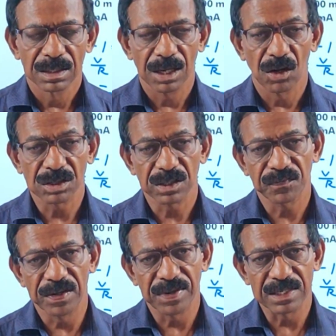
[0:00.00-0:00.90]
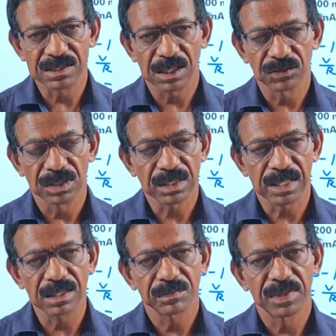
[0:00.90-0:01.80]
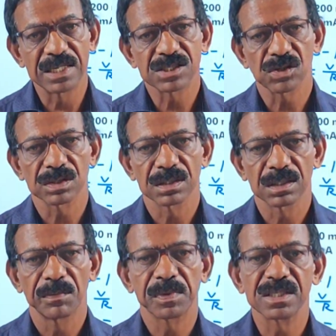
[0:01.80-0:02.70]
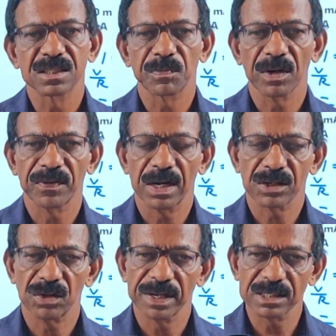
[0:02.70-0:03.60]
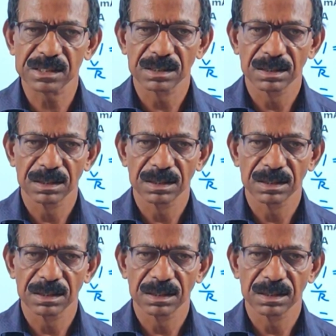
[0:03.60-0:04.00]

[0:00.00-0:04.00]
A lot of devices are working based on the principle of electronics